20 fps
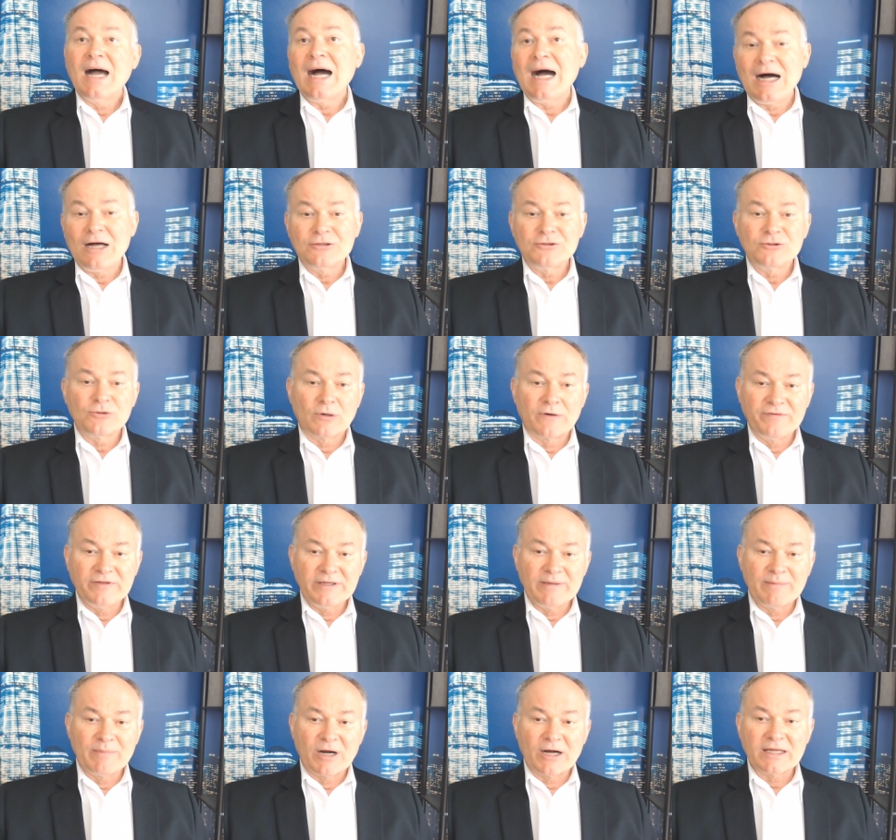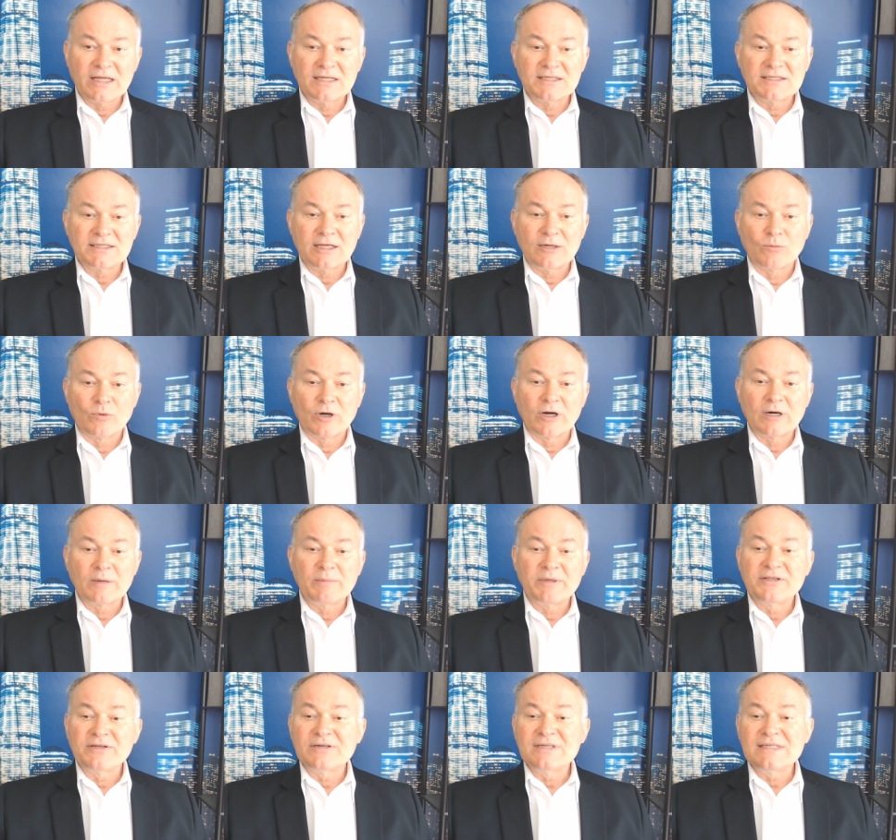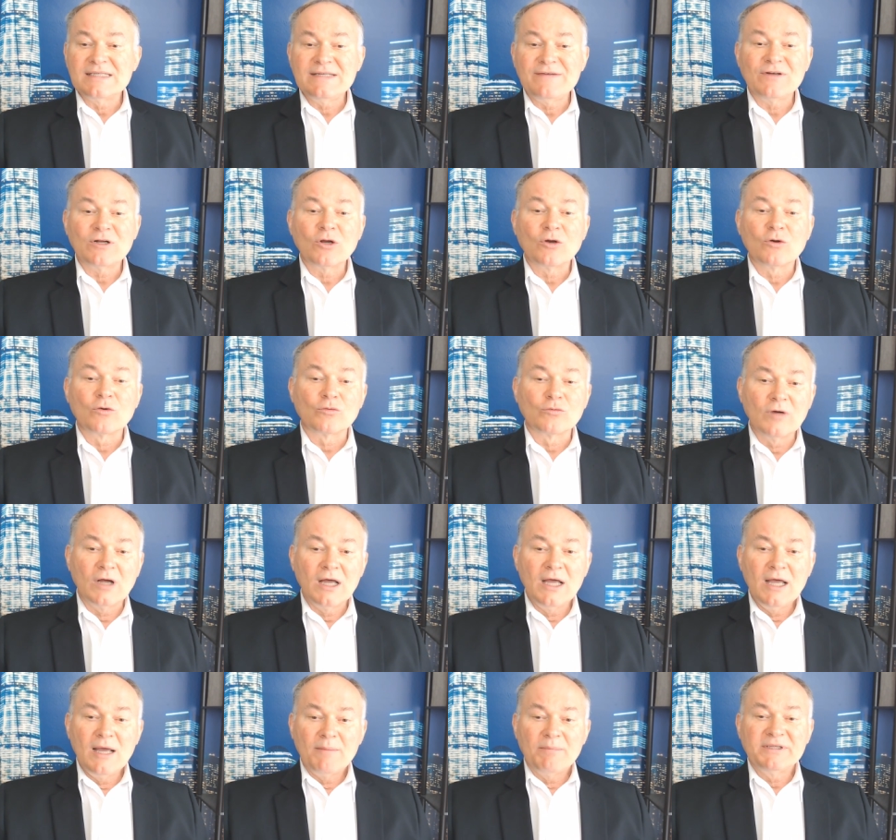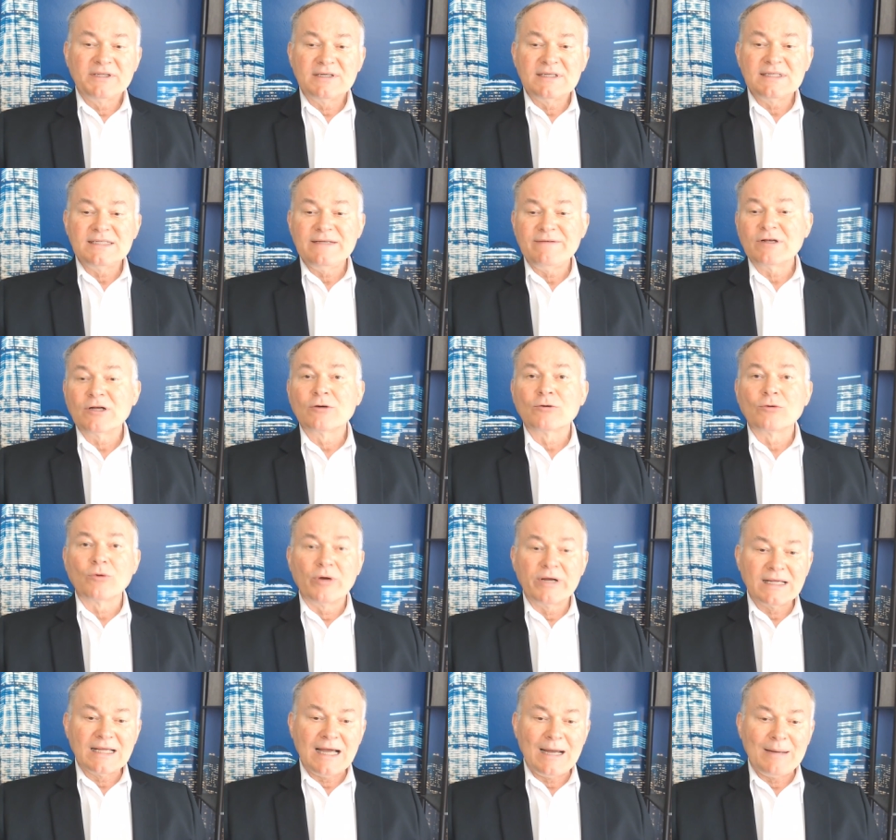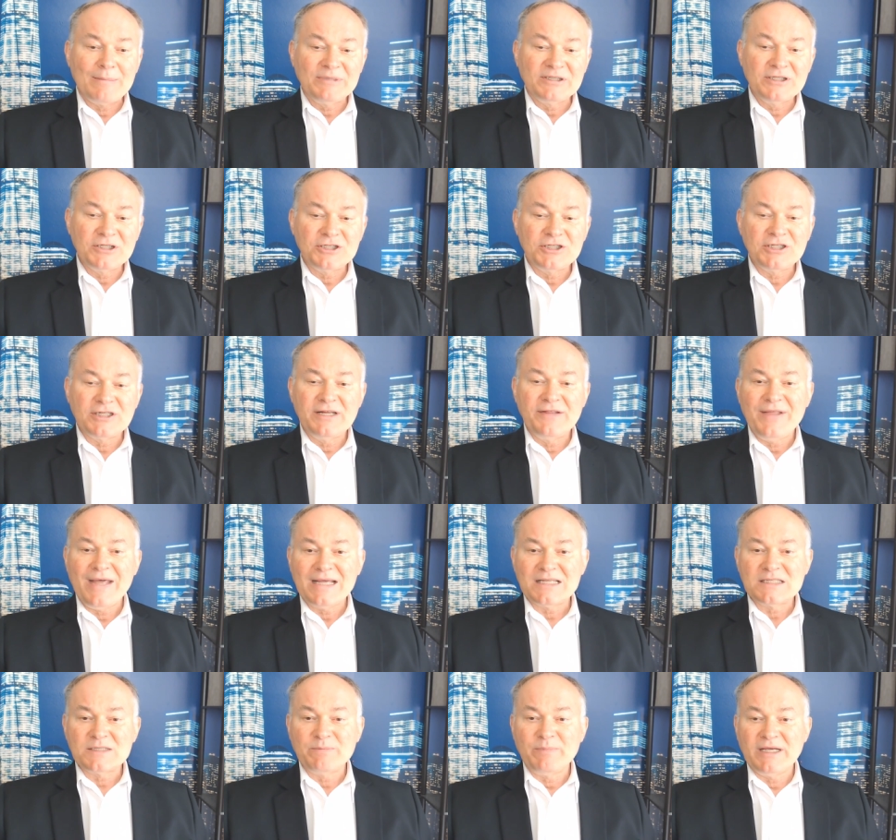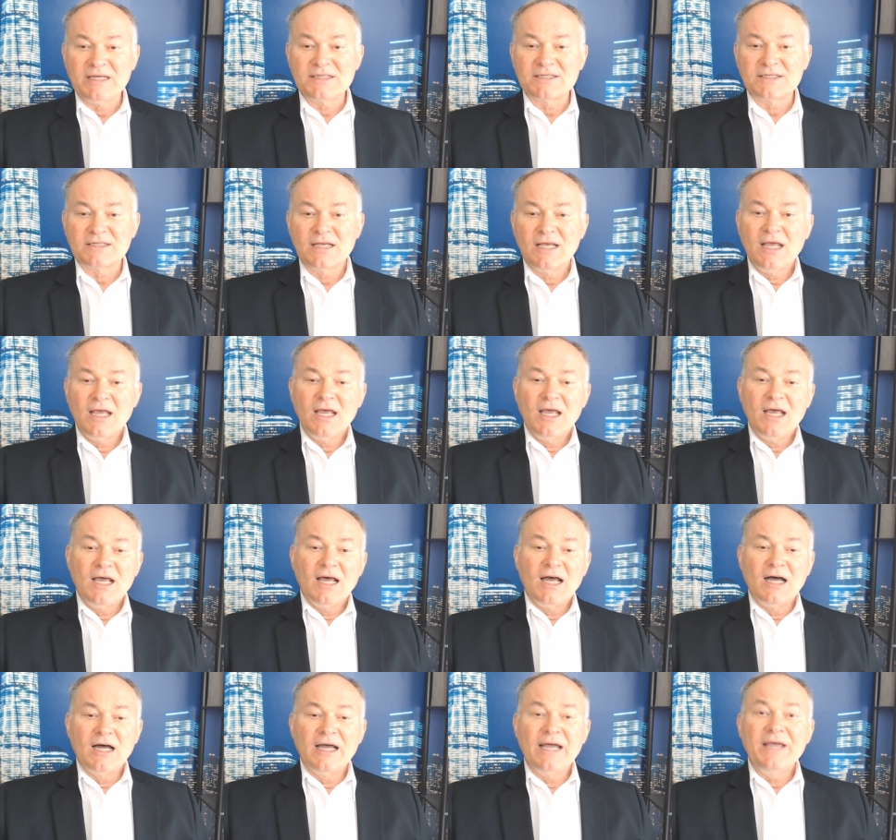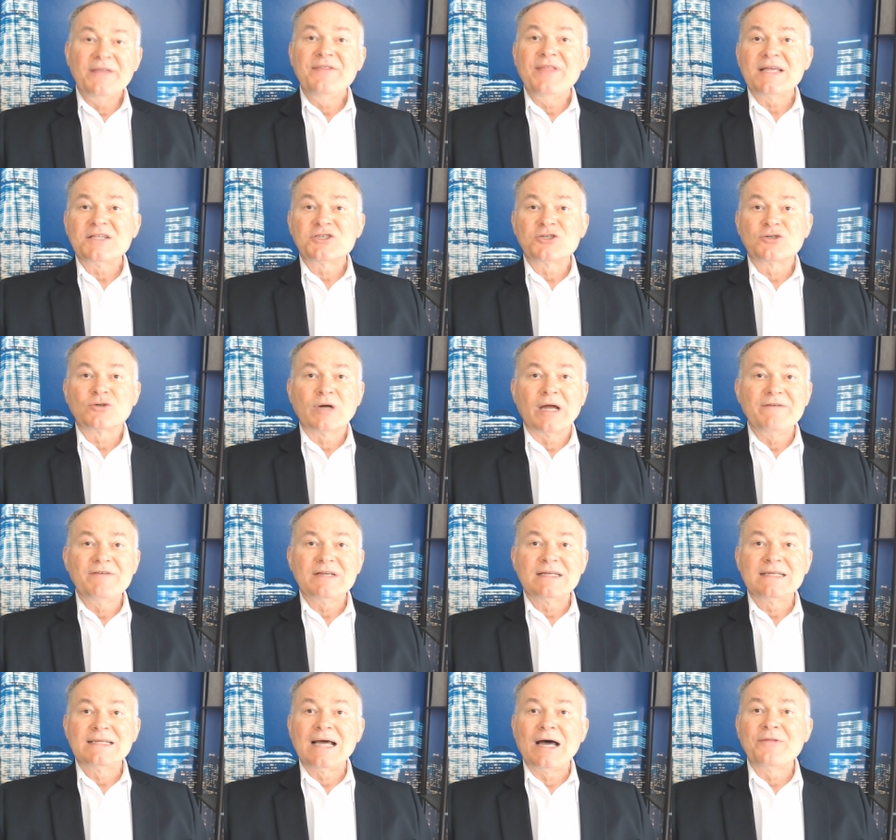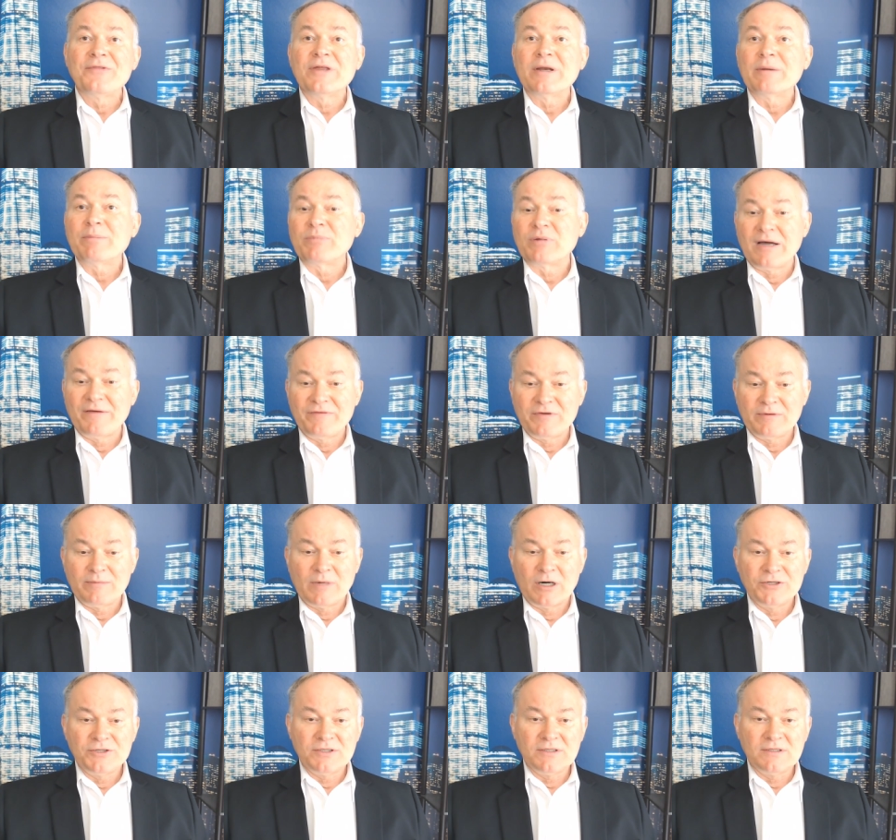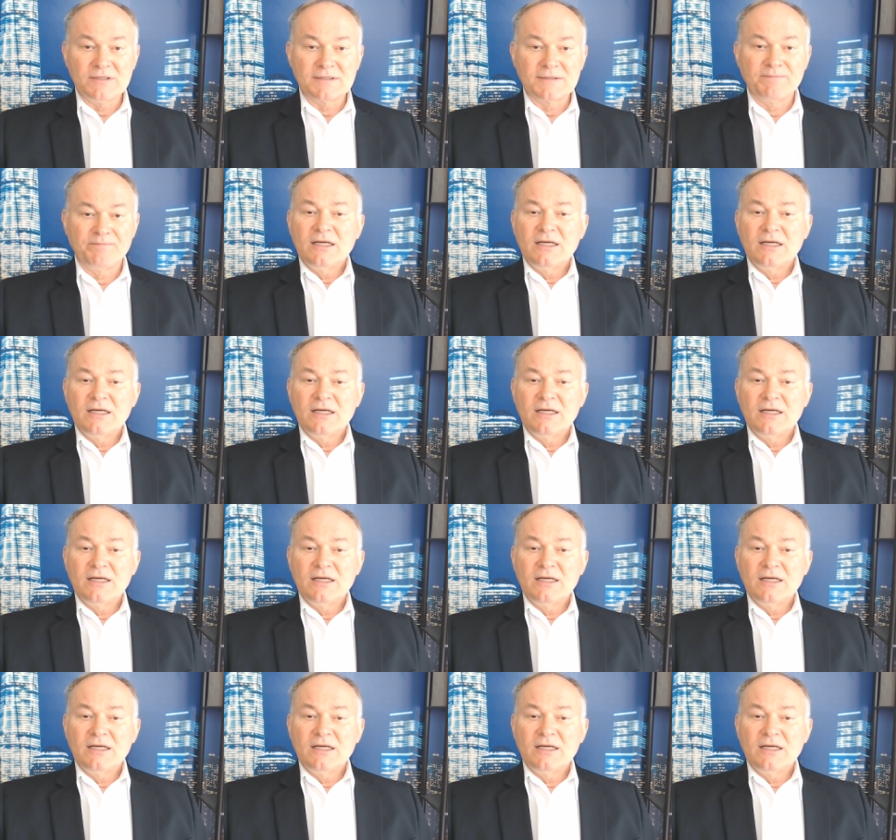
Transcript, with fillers: Outdoor flea markets can work, but there's even but there's even growing competition in that space uh, and that's driving down their profit margins.